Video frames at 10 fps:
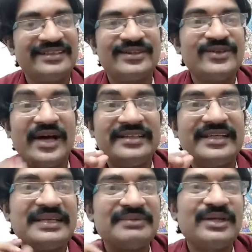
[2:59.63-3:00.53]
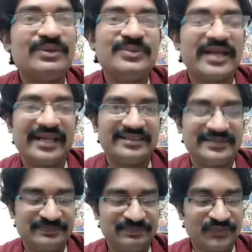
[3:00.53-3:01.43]
So at that time there will be a rash.
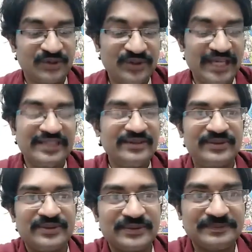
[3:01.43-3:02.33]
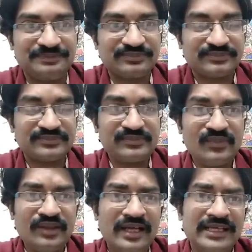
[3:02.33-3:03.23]
So that you need to do.
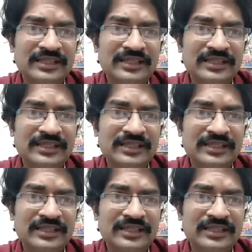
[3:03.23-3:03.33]
Now,